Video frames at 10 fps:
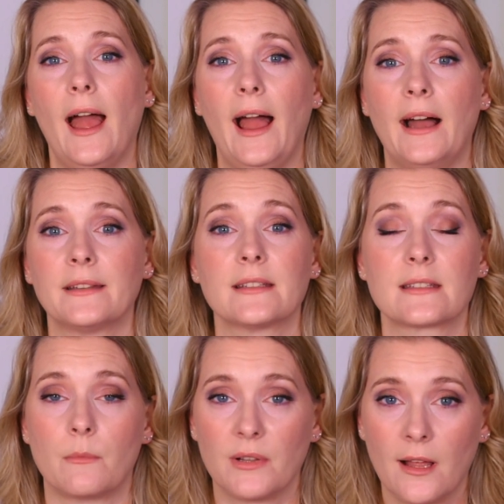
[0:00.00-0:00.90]
and
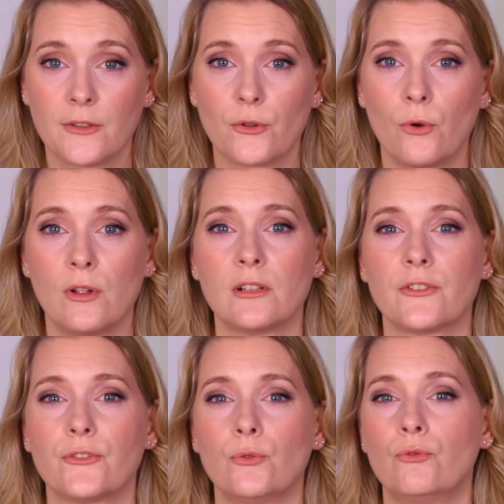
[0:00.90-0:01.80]
some plant
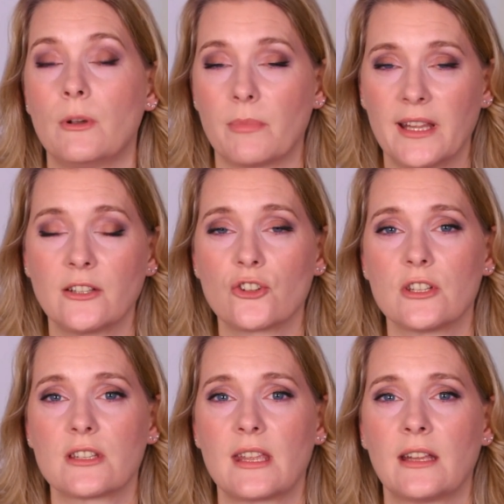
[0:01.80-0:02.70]
oils to replenish
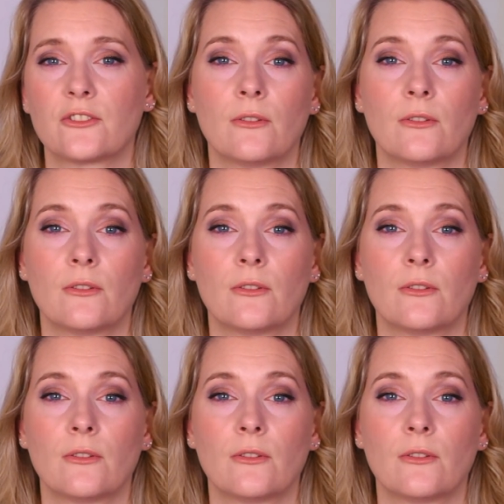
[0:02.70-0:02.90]
the skin.